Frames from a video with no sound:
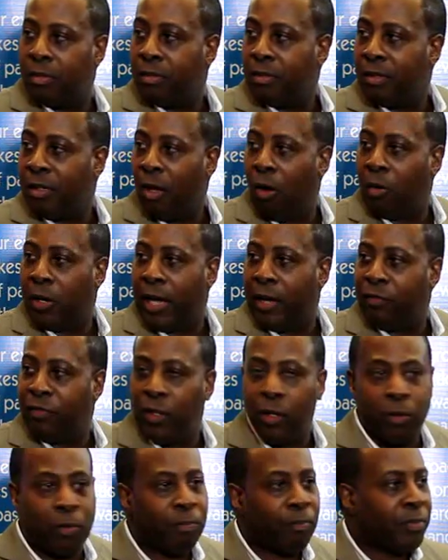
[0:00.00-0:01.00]
Okay,
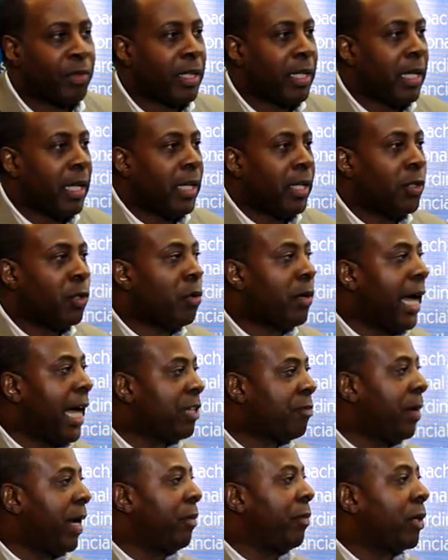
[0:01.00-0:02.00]
few. You
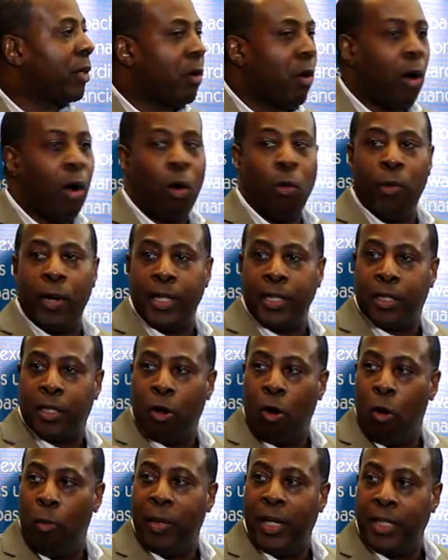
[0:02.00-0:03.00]
guys might recall when
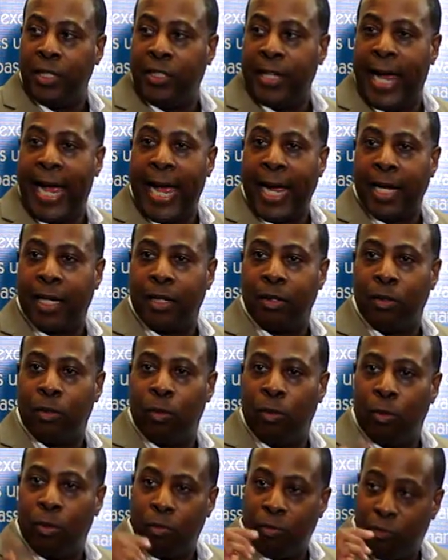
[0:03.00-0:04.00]
Kobe and Shaq
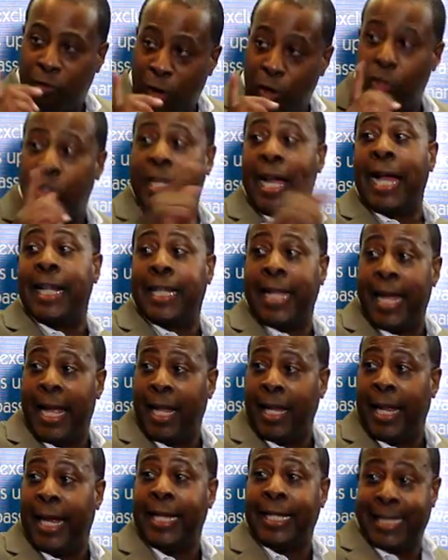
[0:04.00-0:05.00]
first got to
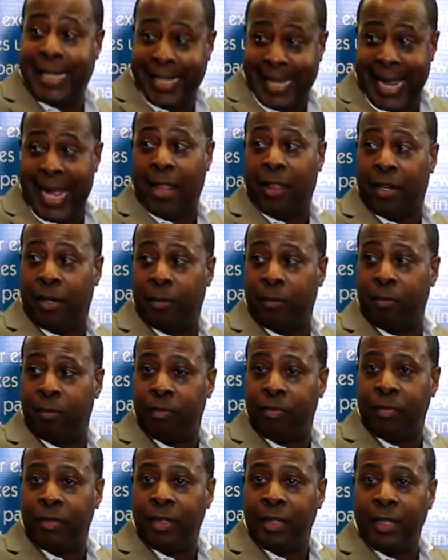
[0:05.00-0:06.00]
LA together.
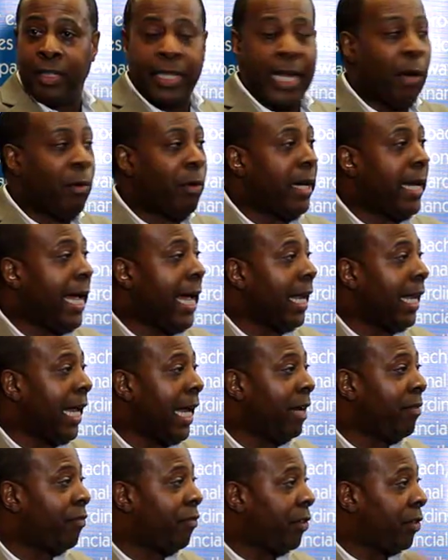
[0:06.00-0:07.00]
They were in
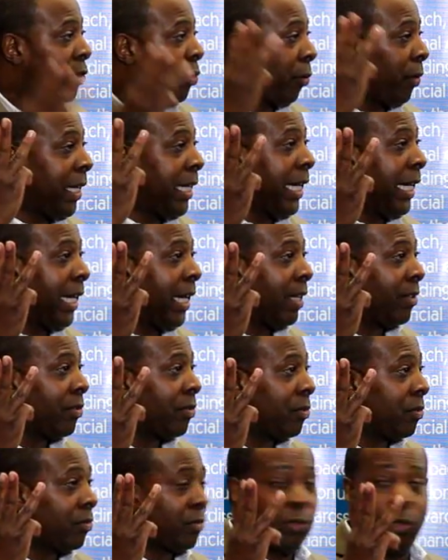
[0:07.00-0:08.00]
LA for three years.
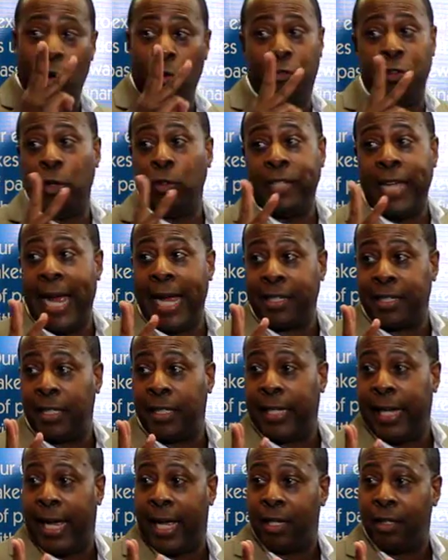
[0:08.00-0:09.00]
No Phil
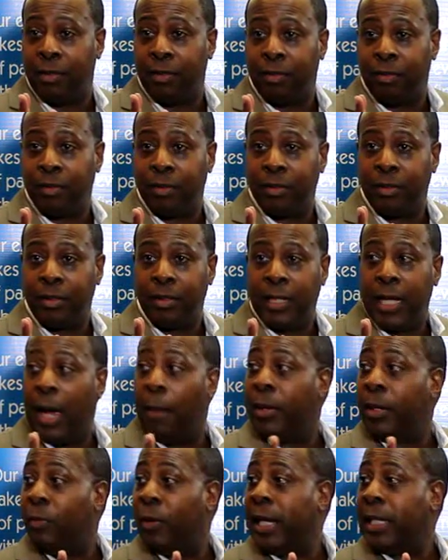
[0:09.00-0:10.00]
Jackson yet. How
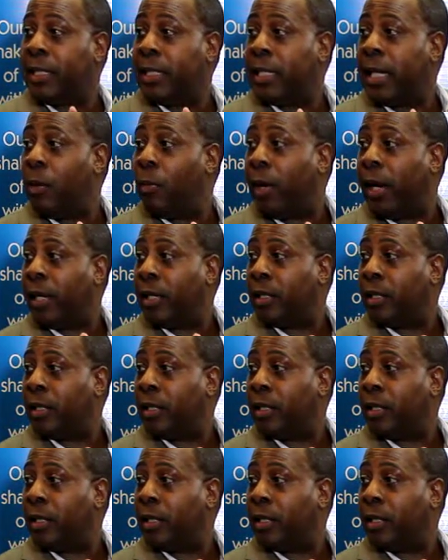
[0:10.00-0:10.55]
many rings did they win?